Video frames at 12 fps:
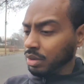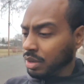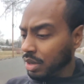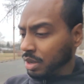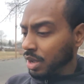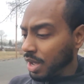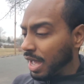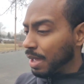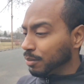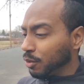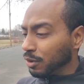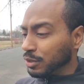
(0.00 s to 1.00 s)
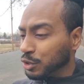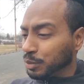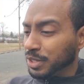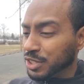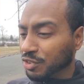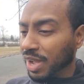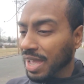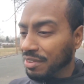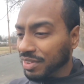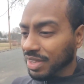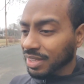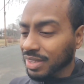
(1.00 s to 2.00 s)
I'm going to be
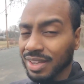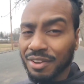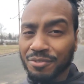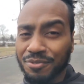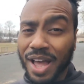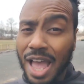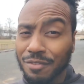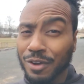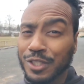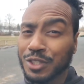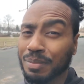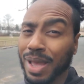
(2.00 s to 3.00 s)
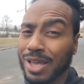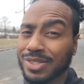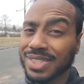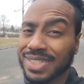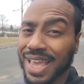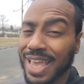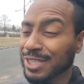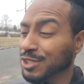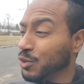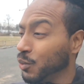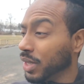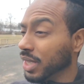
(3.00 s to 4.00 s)
driving 500 miles a day
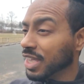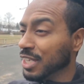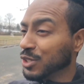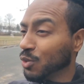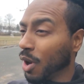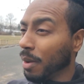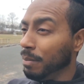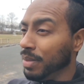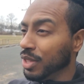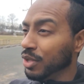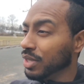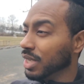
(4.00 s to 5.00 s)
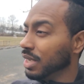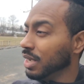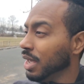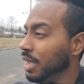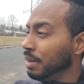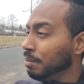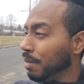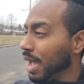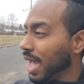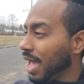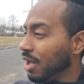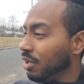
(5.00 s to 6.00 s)
so we can get to our million
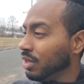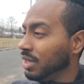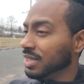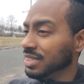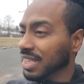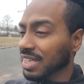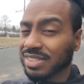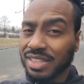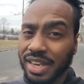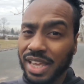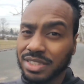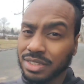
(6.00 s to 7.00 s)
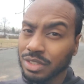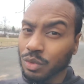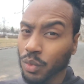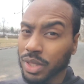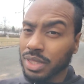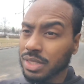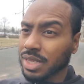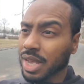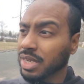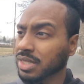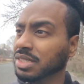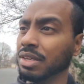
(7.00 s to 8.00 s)
mile destination with this
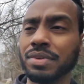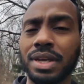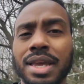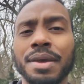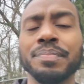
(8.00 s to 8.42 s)
Honda Civic.